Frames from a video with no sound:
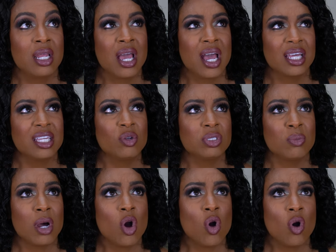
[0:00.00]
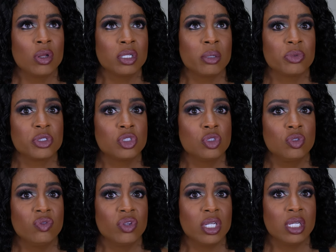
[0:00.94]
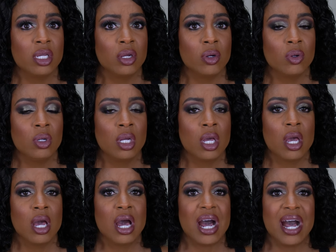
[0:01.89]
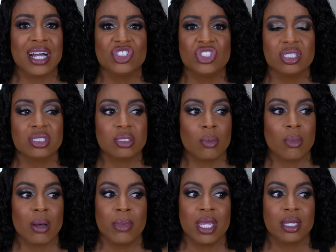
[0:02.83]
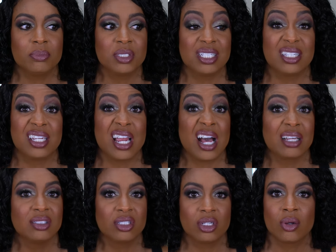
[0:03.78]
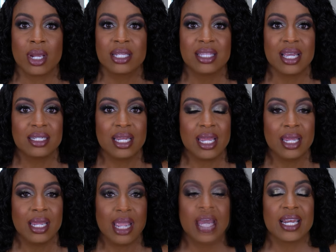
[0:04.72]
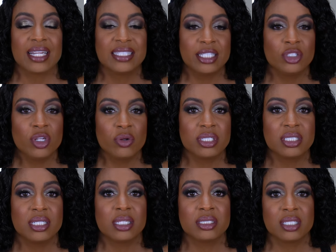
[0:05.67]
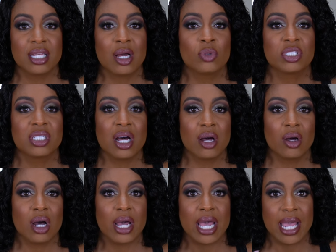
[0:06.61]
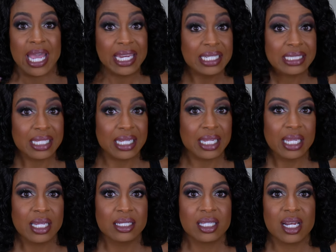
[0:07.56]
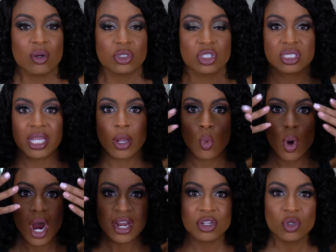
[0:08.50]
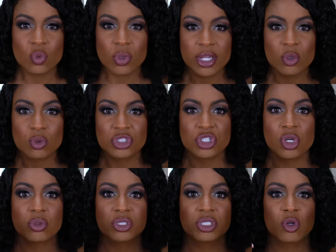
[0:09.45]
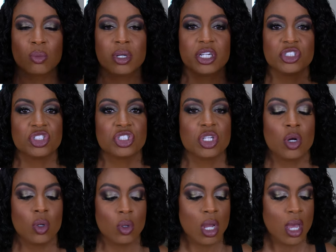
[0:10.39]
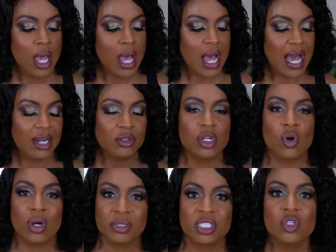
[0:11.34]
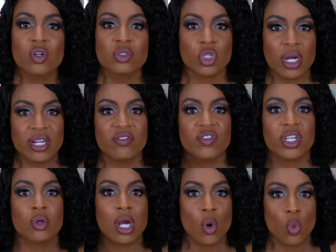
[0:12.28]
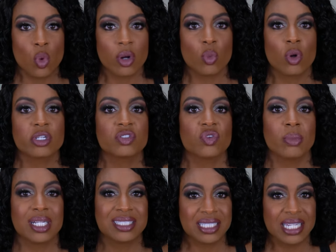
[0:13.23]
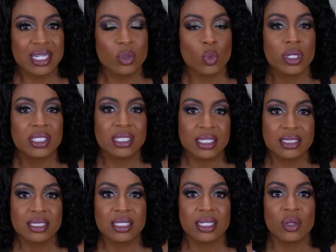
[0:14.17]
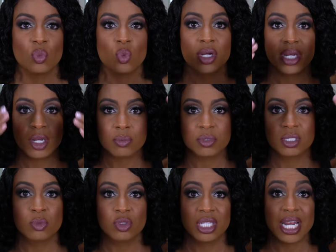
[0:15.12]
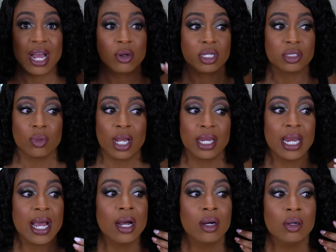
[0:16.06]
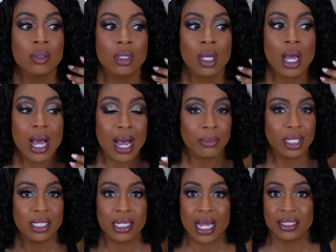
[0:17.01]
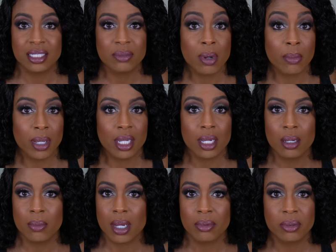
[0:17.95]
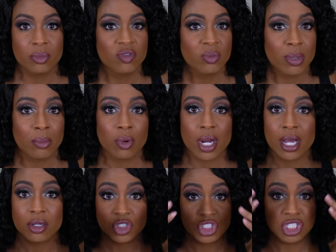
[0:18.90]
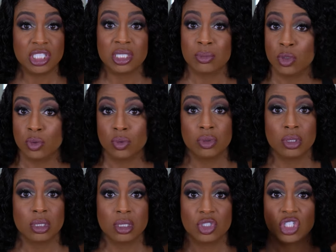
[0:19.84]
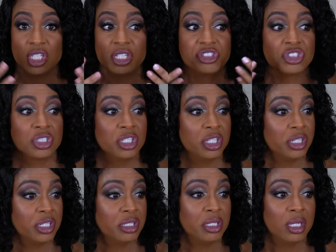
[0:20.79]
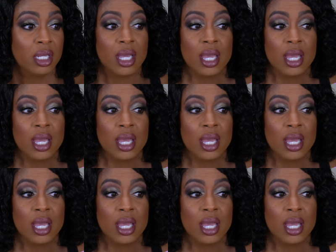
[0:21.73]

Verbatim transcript: I think it was my haul number 2 video, my makeup did not look great that day, and I didn't notice it until I was editing it, that I was just like, why are your wrinkles showing so much? So I don't know. I'm still trying to figure out what works for my skin and what doesn't and what helps smooth it out. Because right now, I mean, I did my makeup. I've been moving my brows. She's smooth. She looks good.